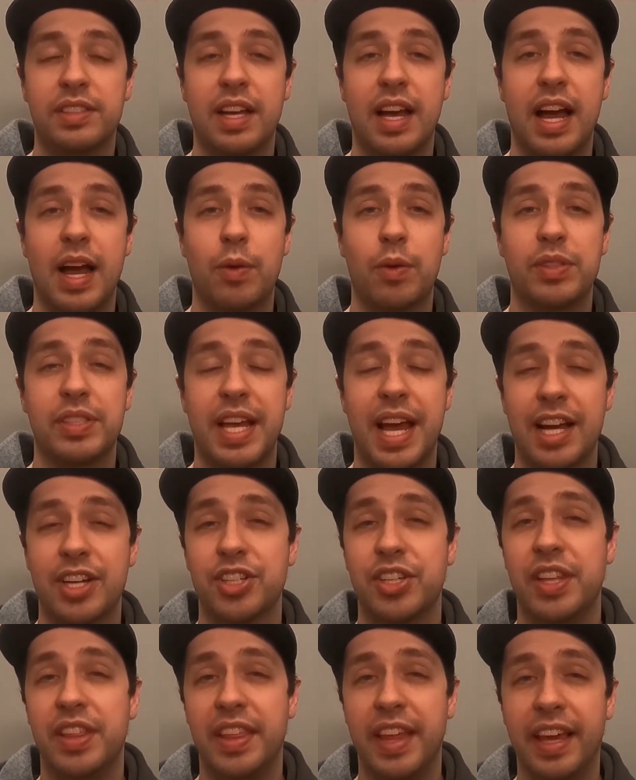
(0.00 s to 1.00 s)
I was
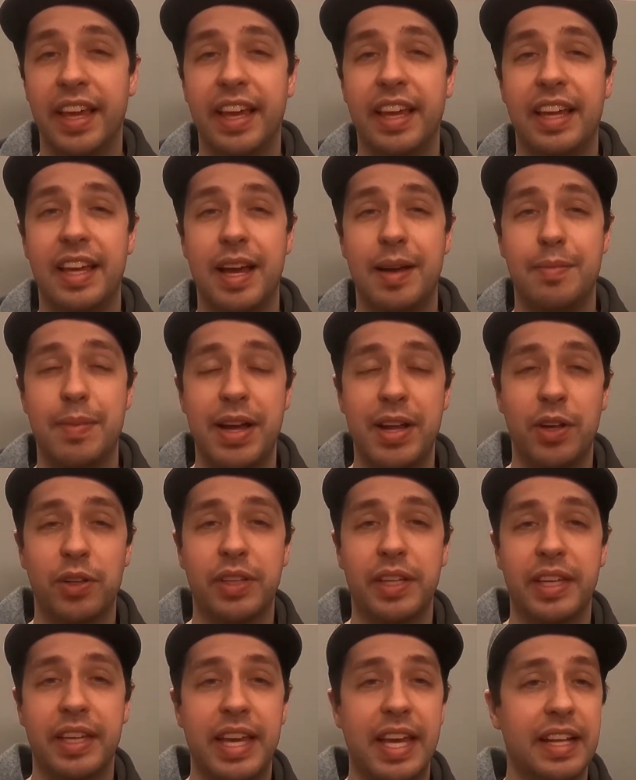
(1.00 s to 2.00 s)
actually thinking I might
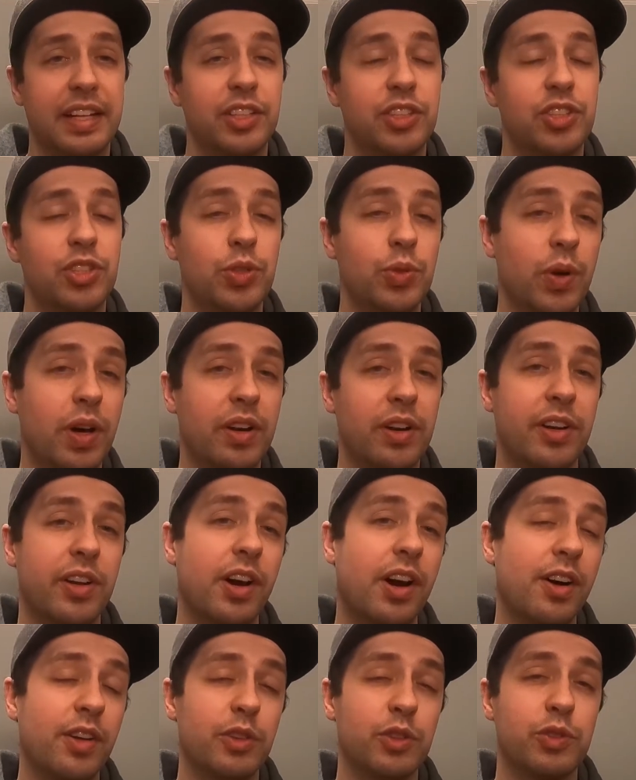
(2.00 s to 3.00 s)
only get
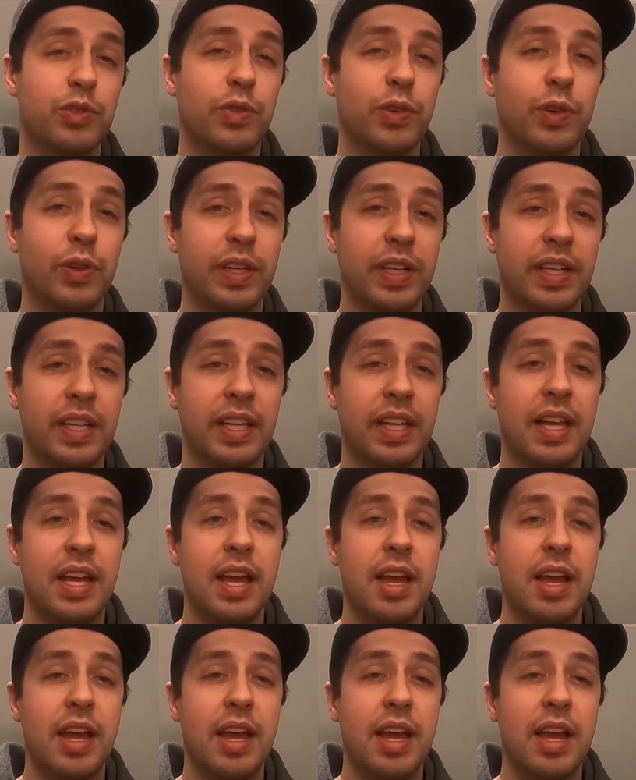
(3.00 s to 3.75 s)
$200 for it.